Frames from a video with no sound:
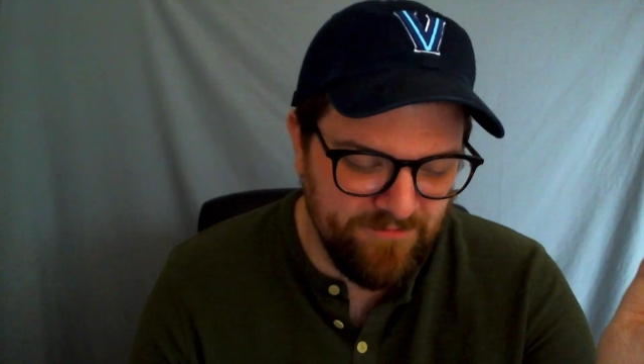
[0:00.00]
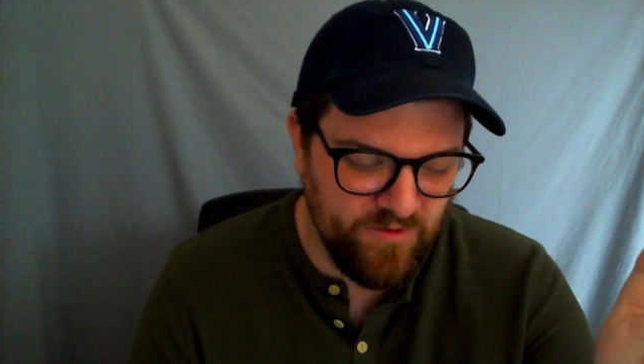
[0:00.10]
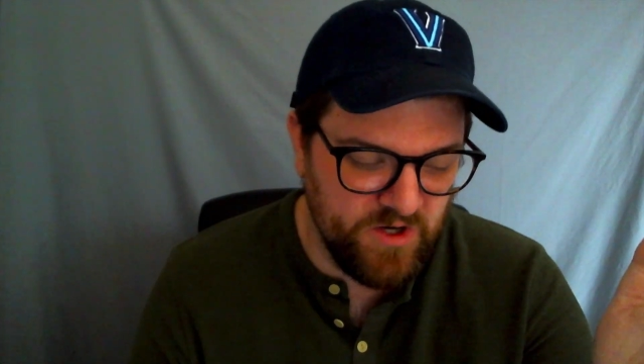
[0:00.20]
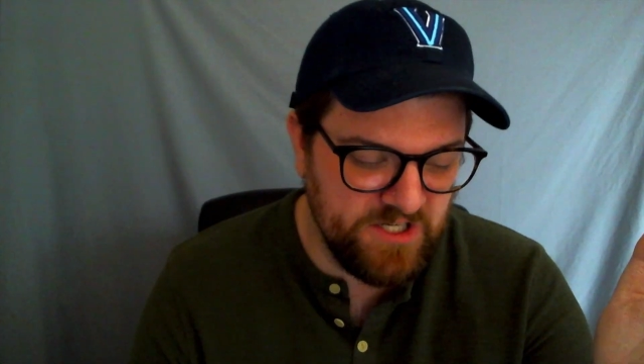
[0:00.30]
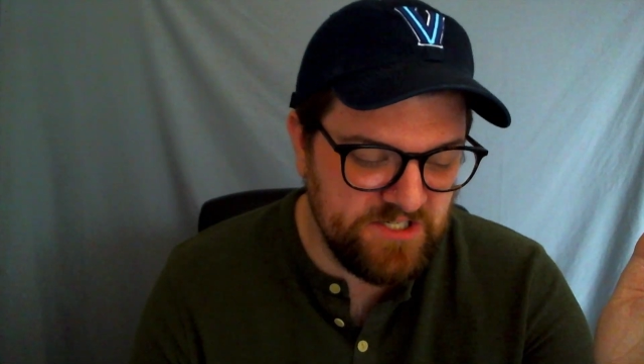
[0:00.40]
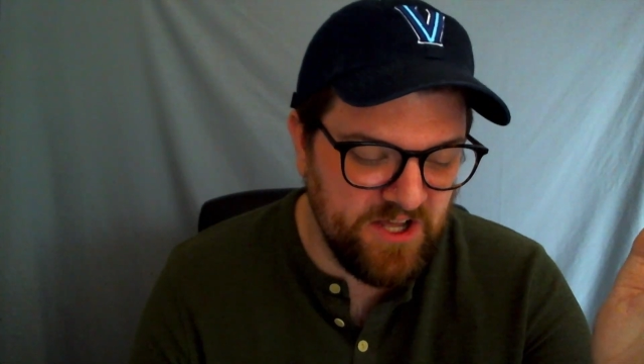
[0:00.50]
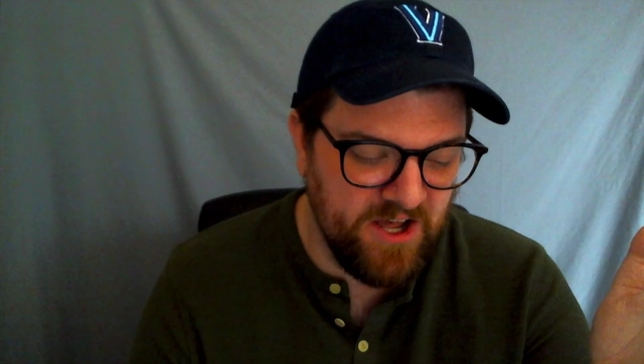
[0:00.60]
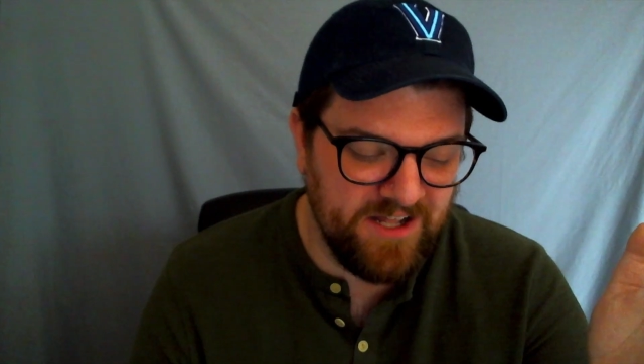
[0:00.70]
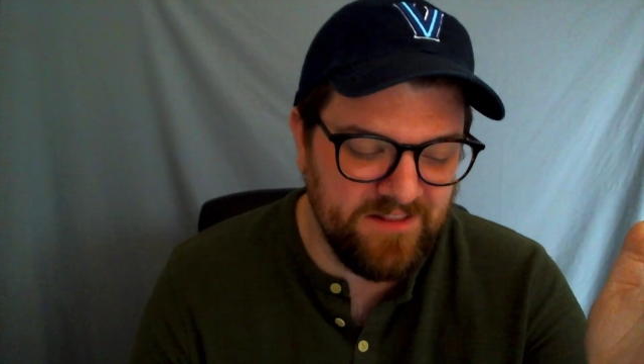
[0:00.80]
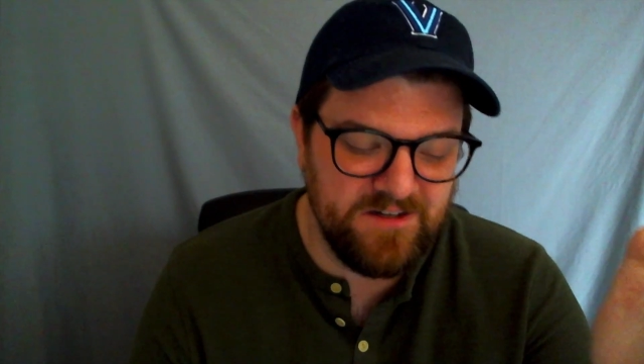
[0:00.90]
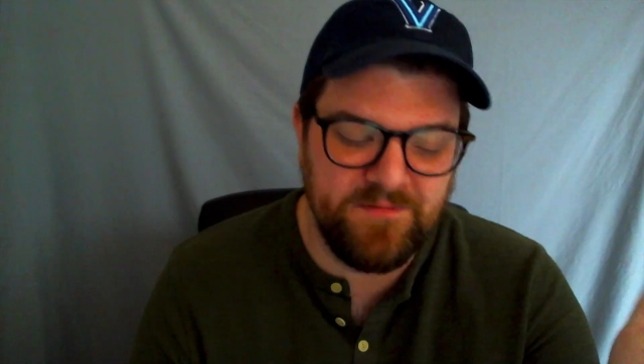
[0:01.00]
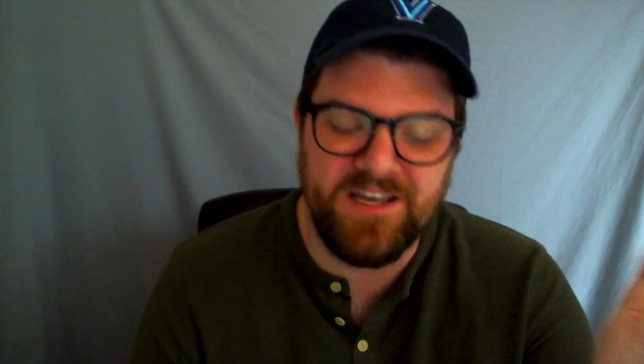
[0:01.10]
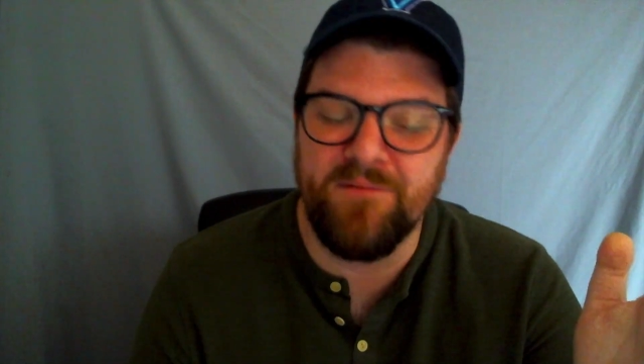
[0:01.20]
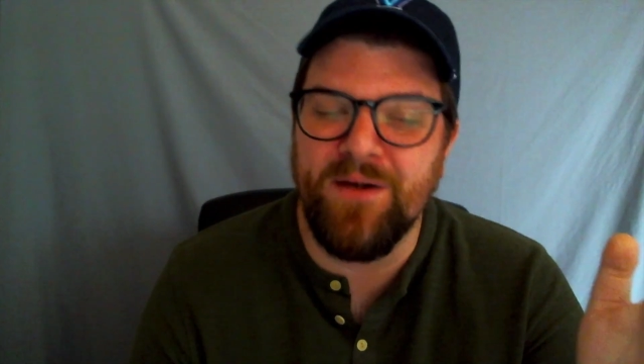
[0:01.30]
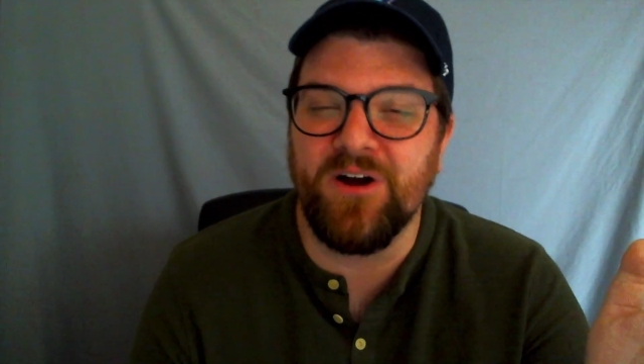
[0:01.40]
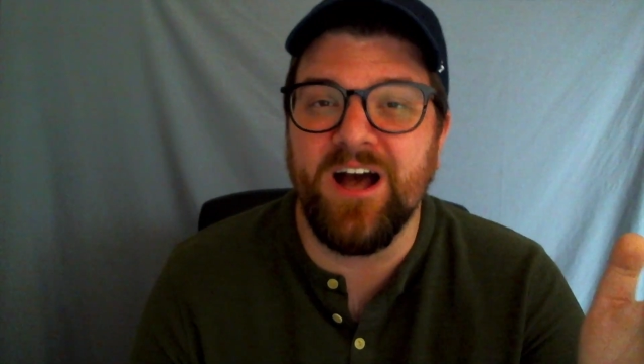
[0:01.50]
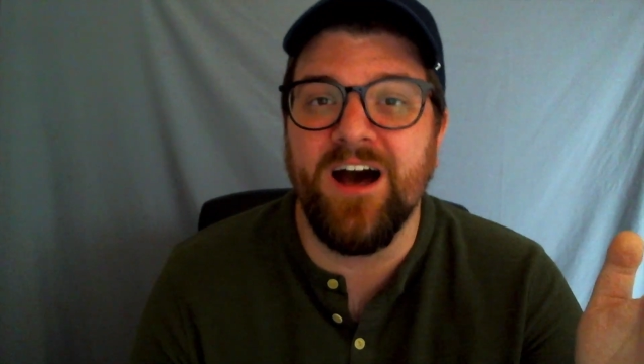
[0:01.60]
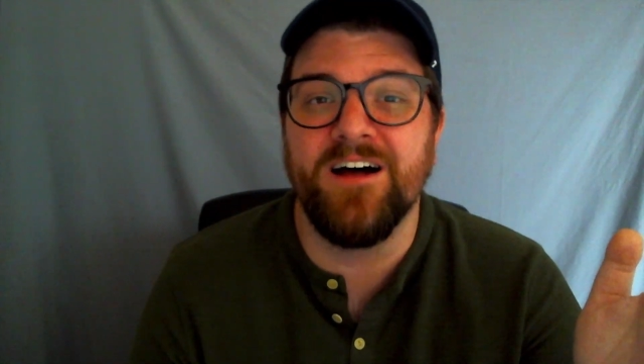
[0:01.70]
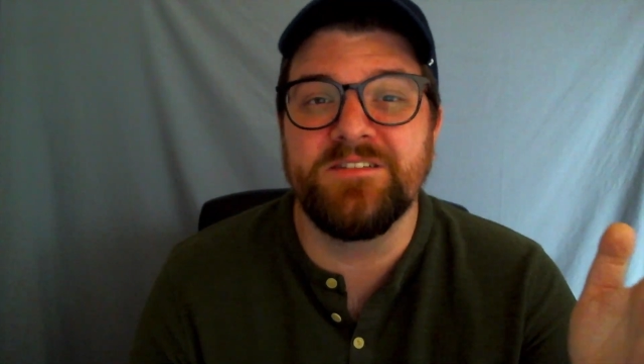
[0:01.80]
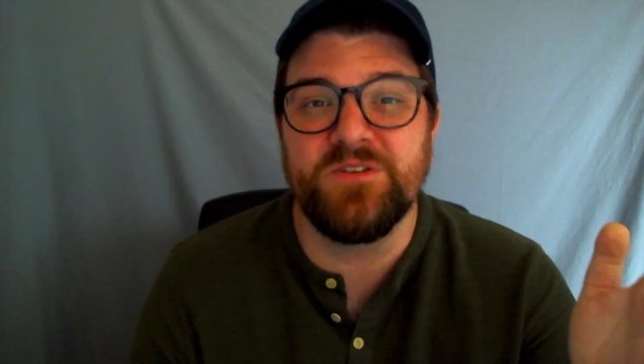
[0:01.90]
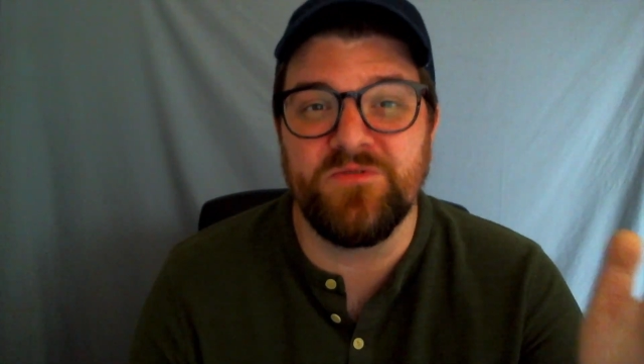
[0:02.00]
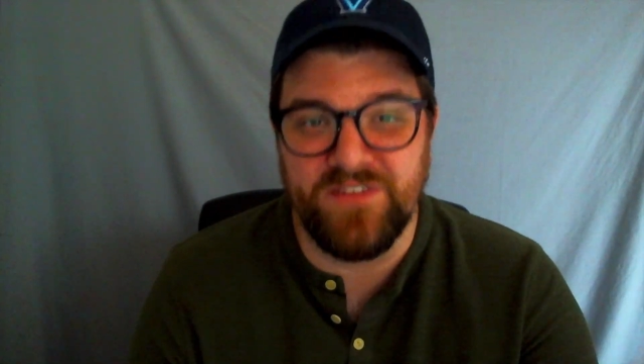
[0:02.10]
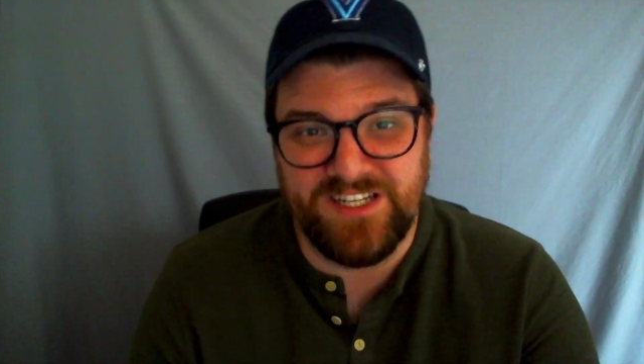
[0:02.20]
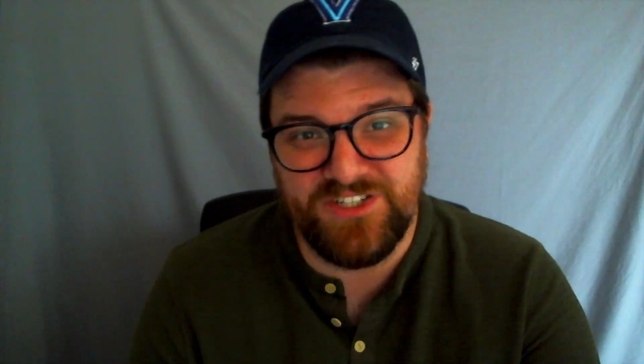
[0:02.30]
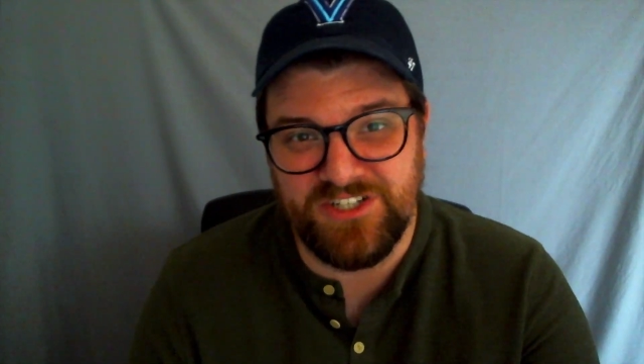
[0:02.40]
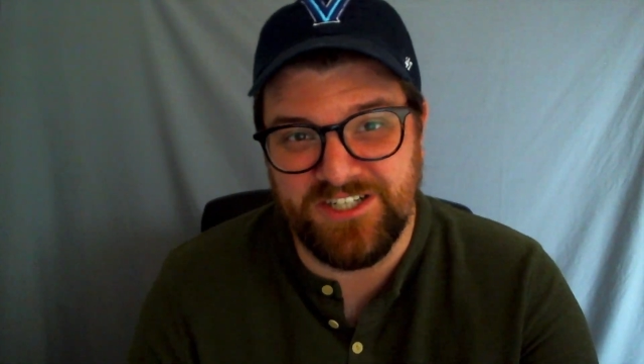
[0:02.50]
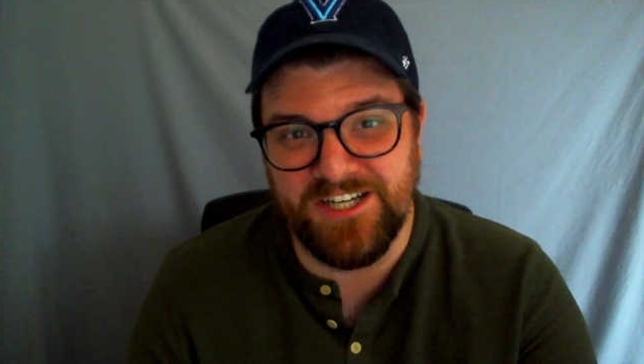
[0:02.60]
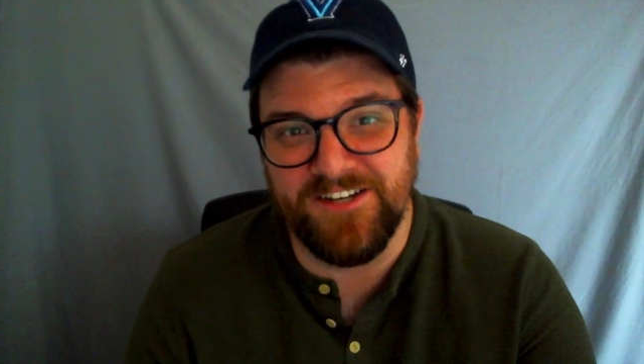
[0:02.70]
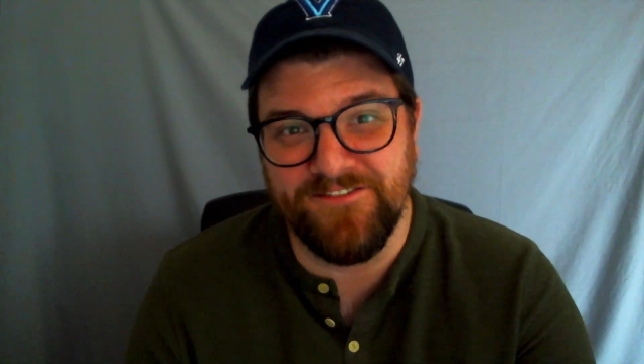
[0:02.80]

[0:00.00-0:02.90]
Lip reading: We're going to talk a little bit about conservation of